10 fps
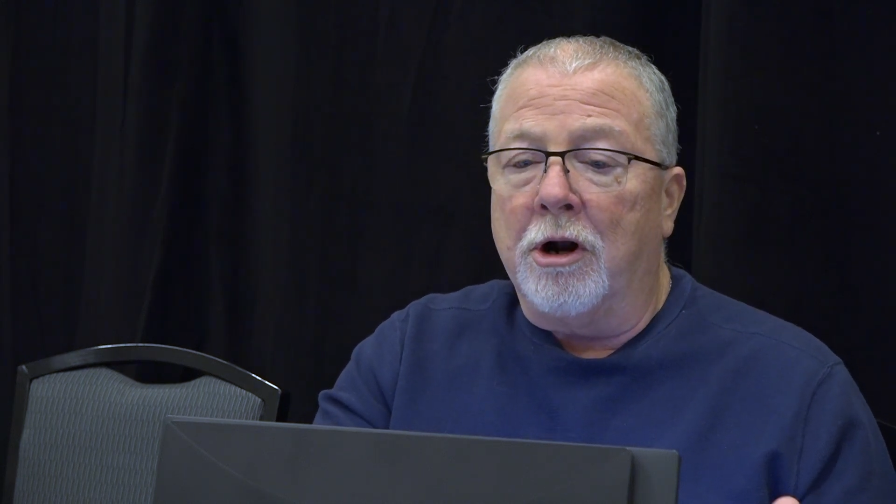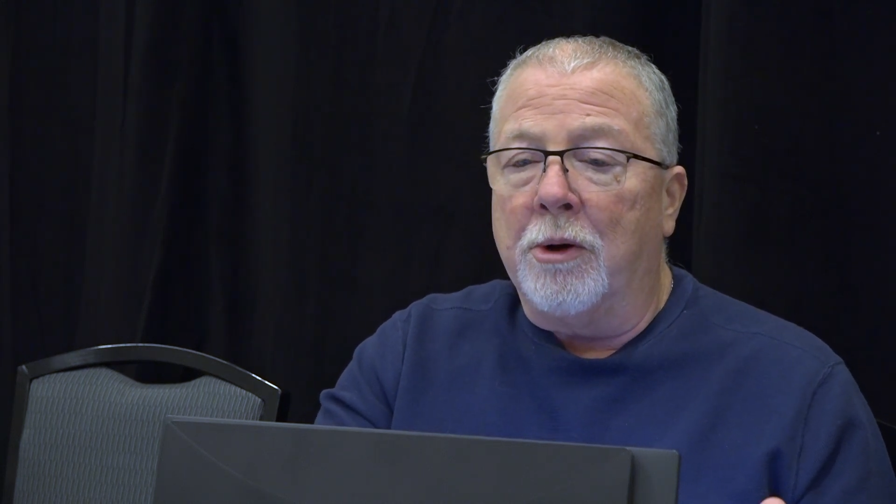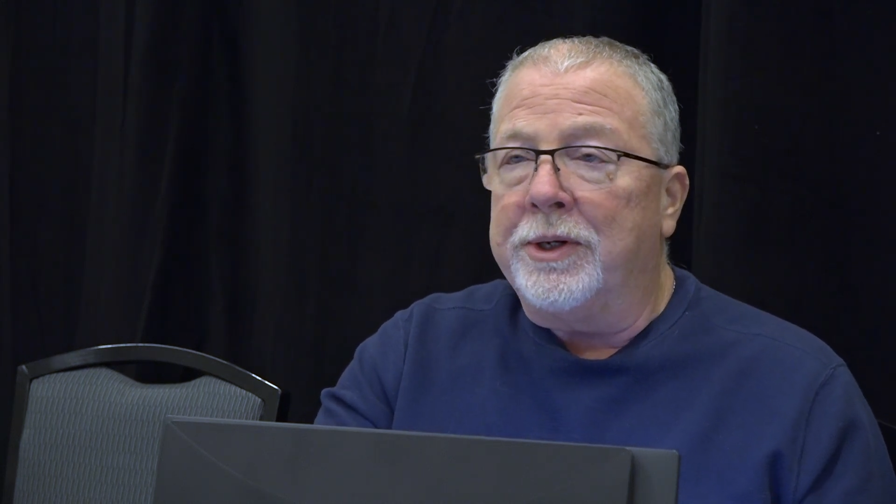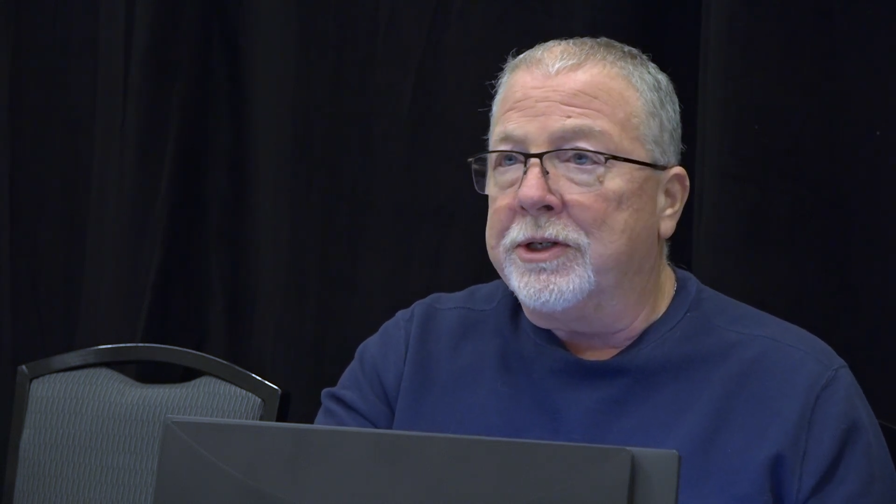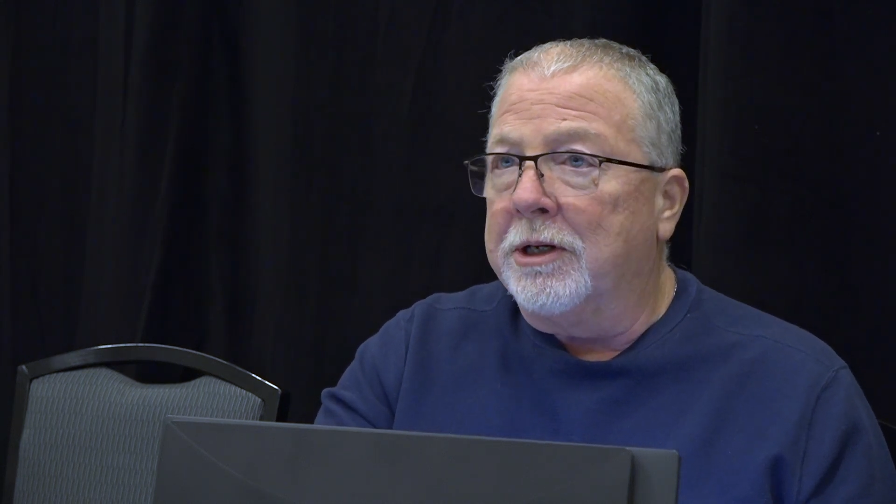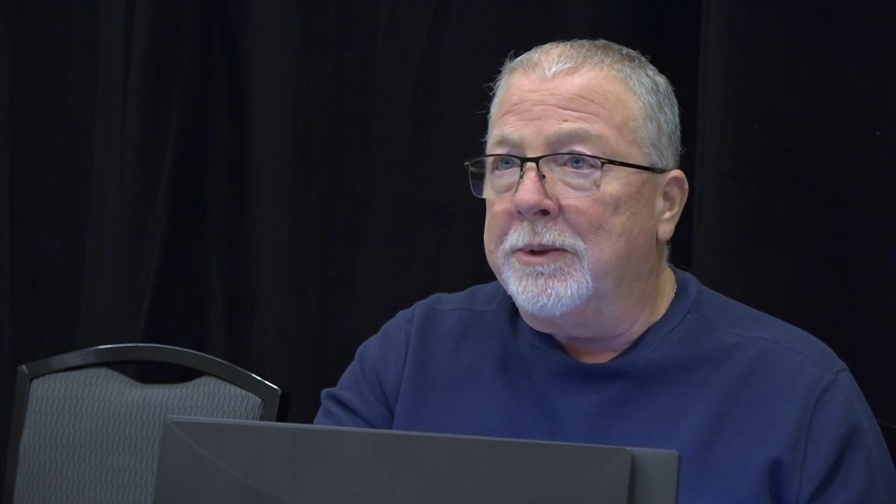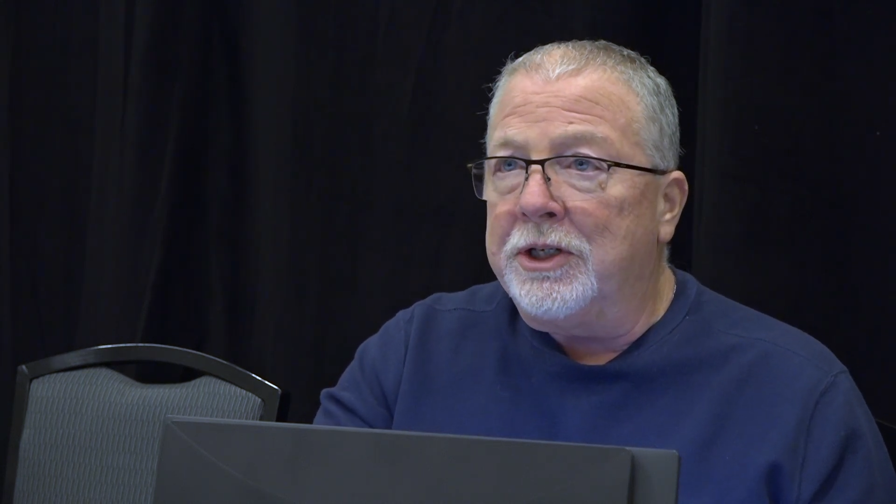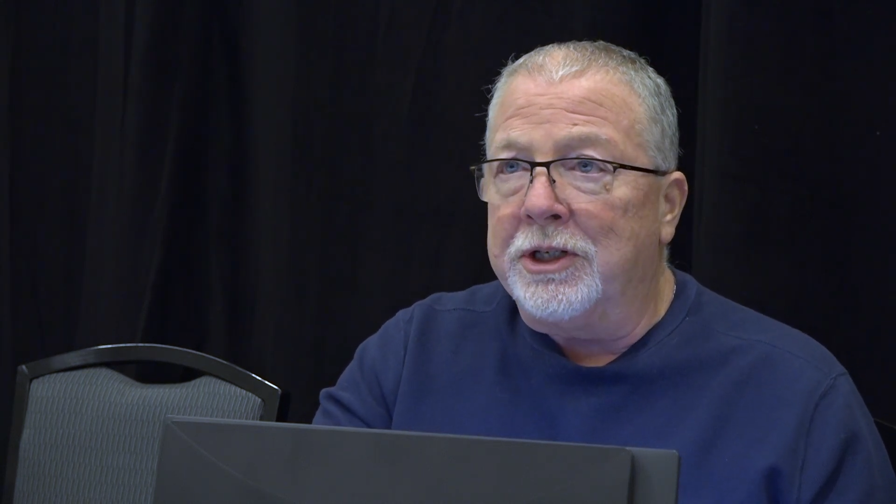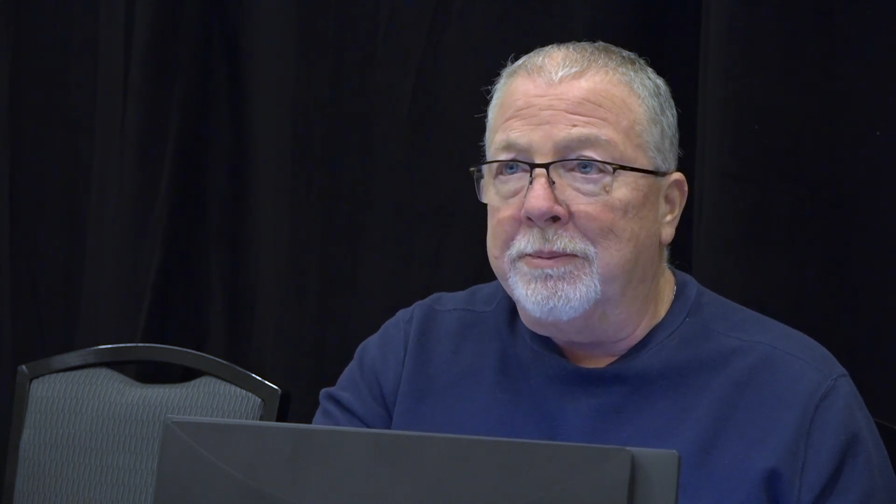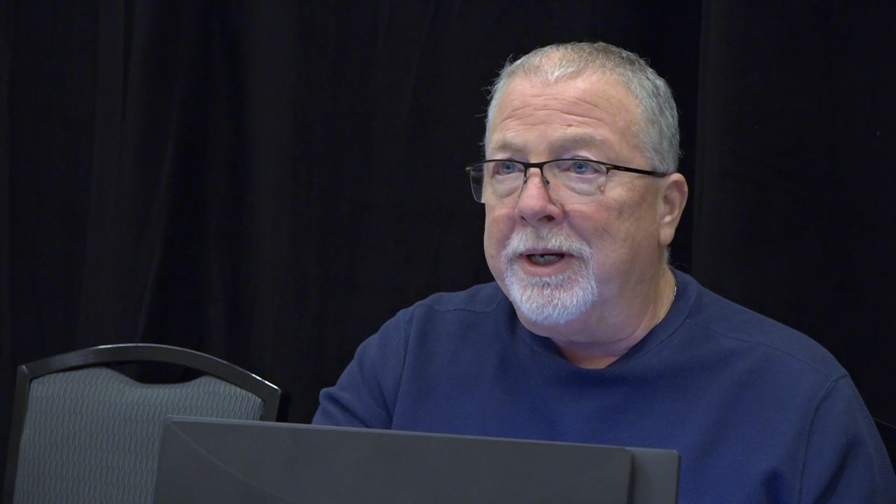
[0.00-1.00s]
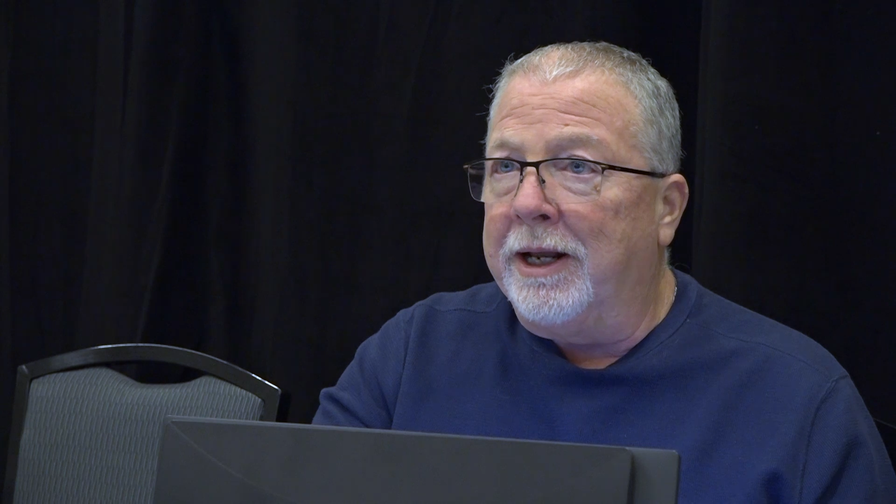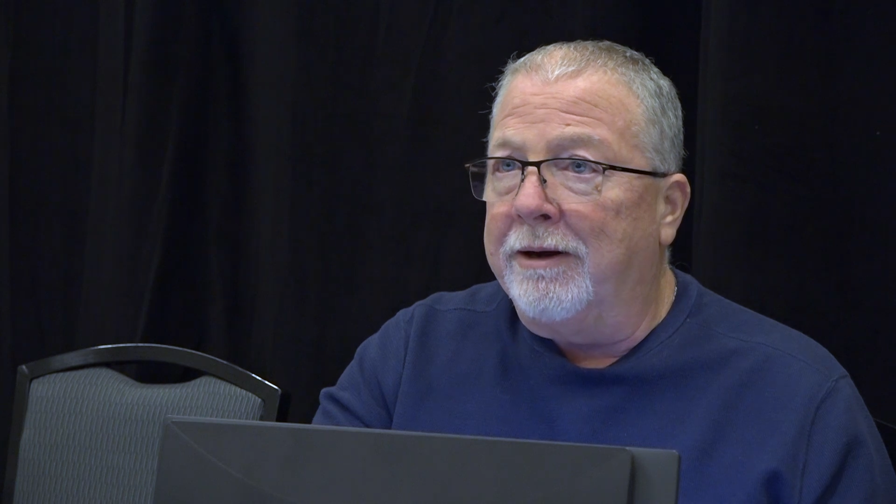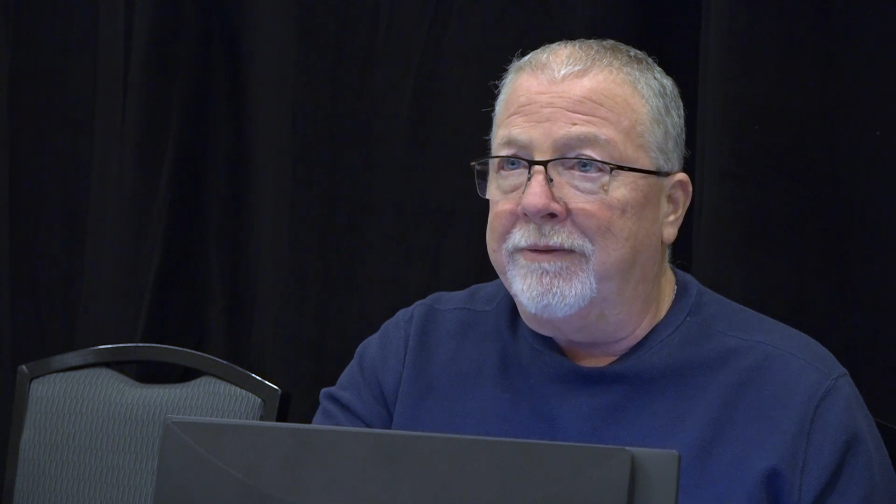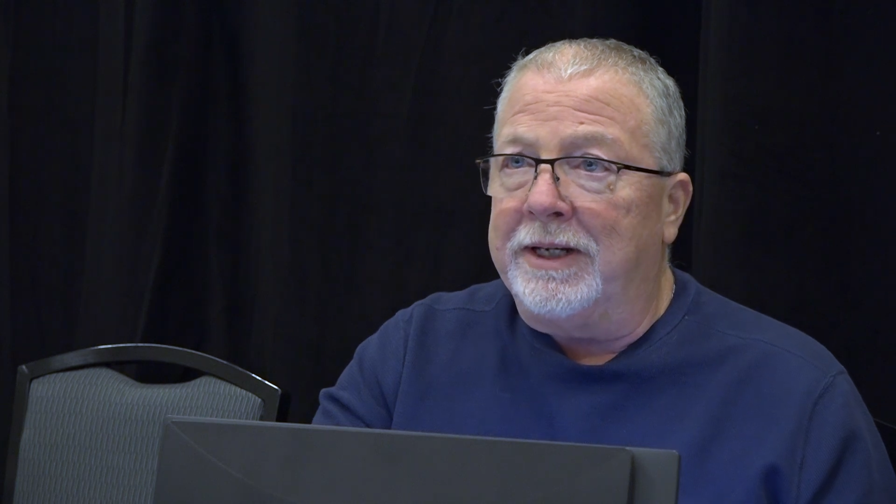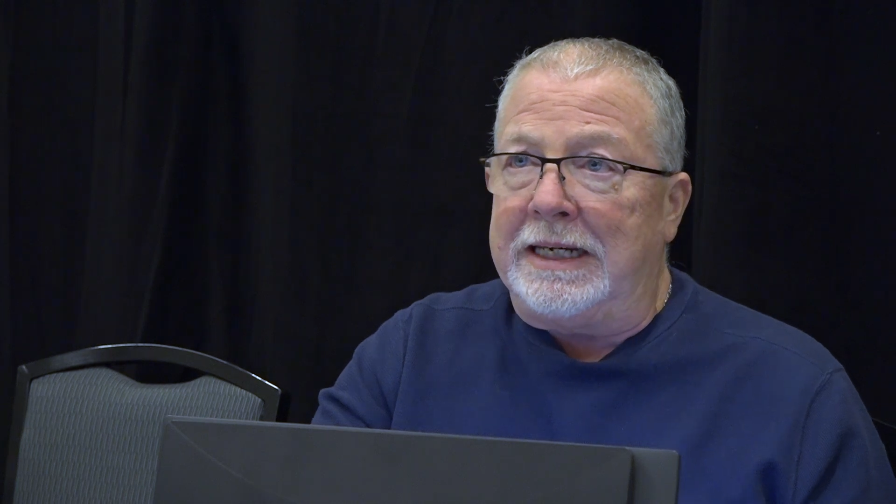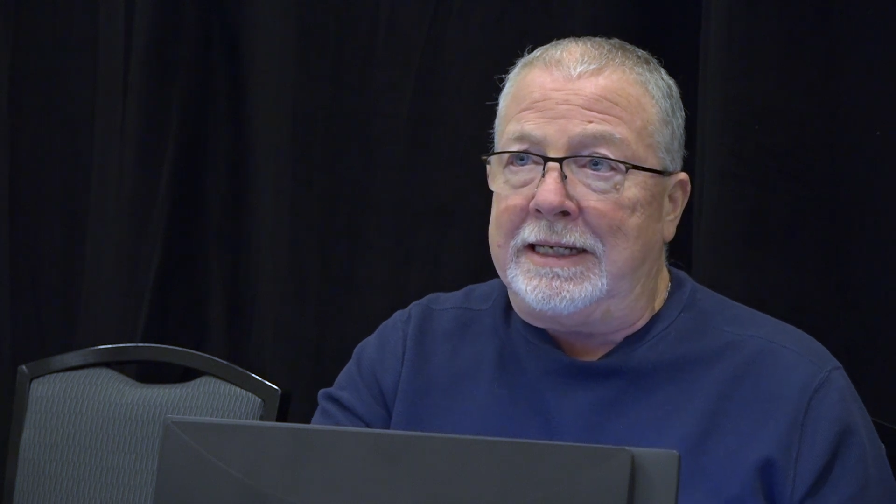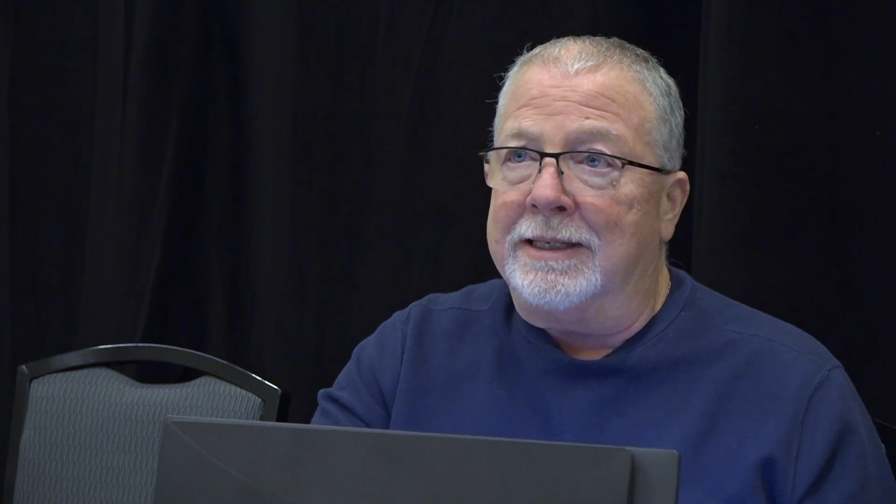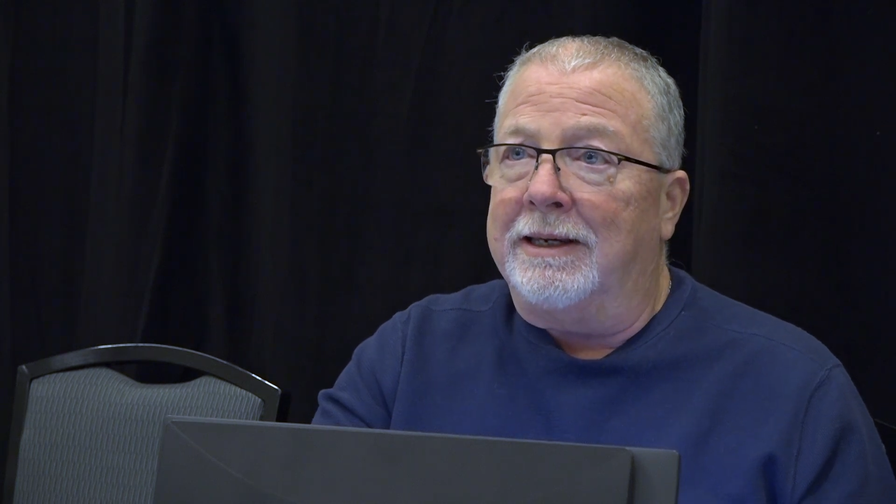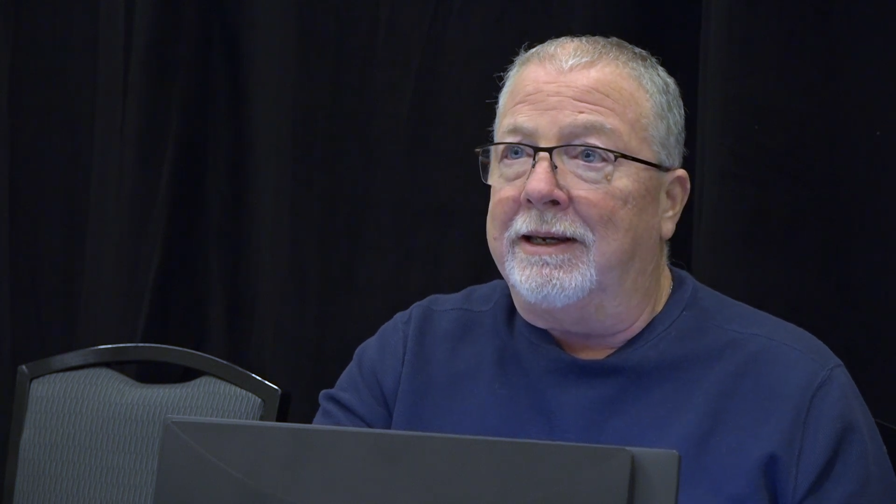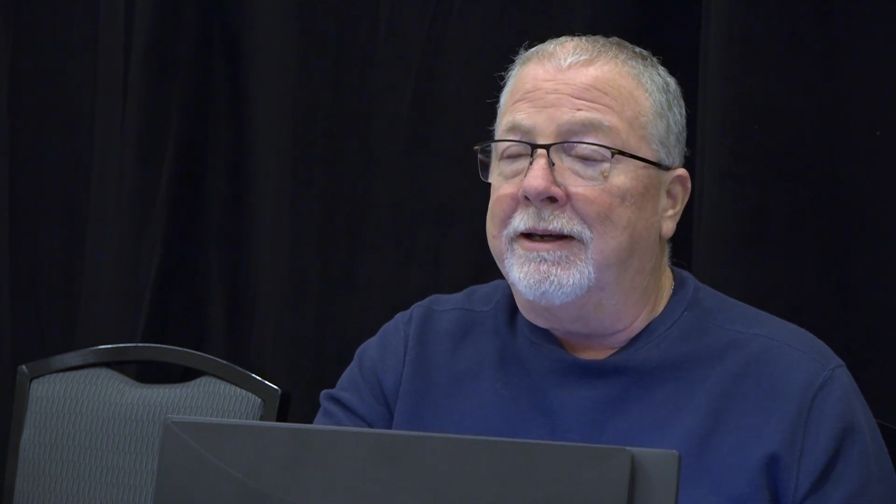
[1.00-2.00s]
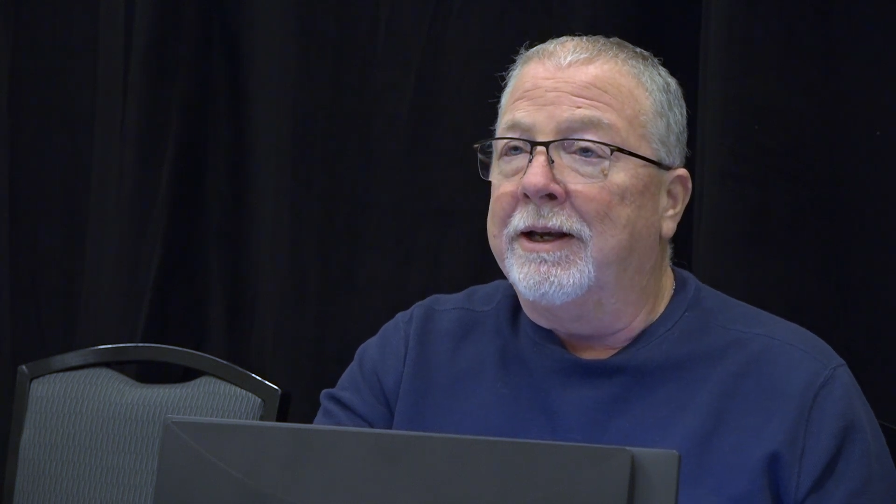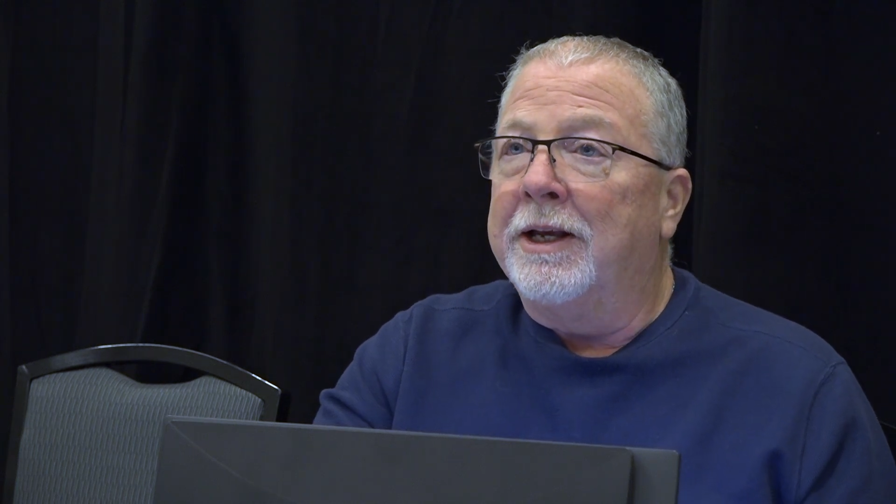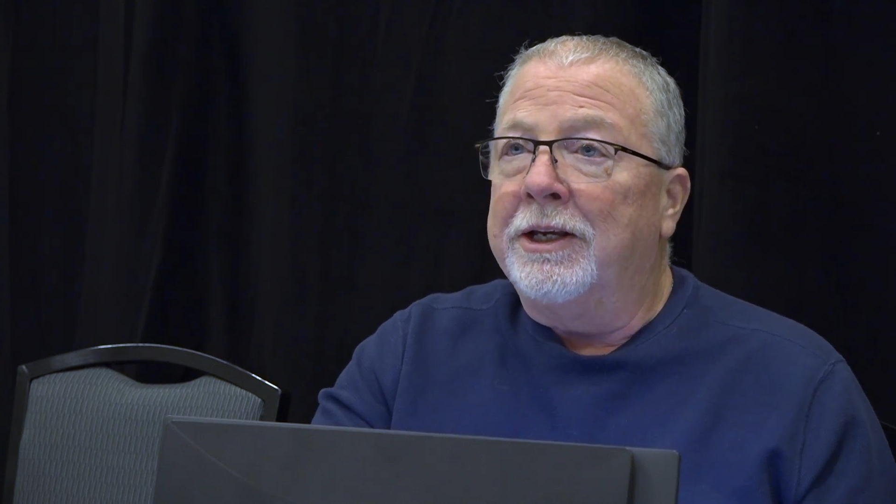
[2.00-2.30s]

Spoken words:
always going to be shipping out of a DC.